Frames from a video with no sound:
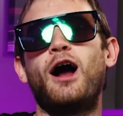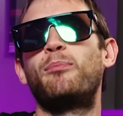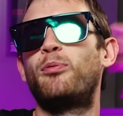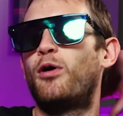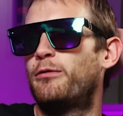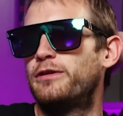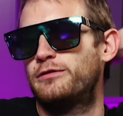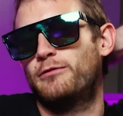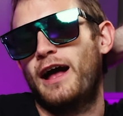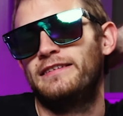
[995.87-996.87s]
our boy was
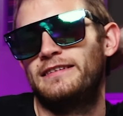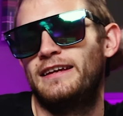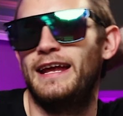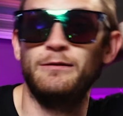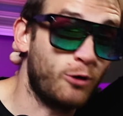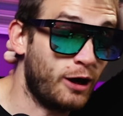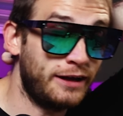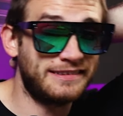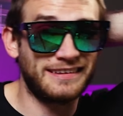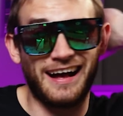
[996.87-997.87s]
arrested in
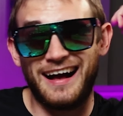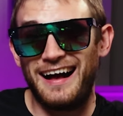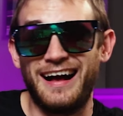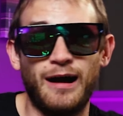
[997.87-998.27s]
what uh,